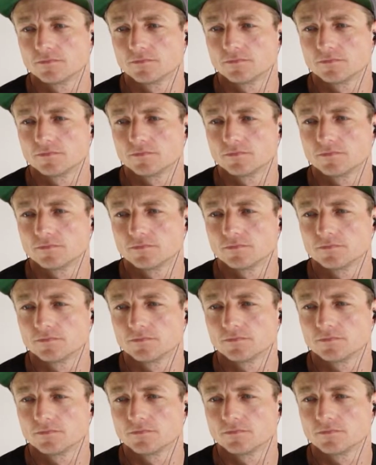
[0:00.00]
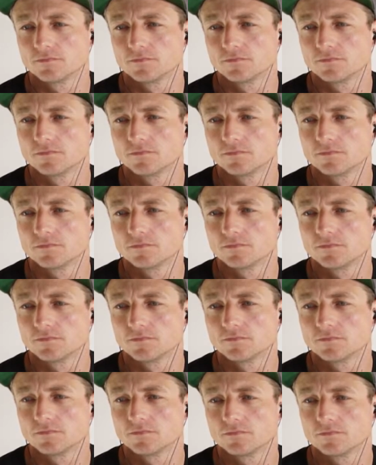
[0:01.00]

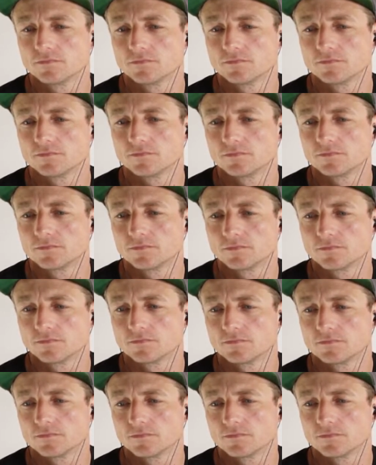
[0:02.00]
(silent)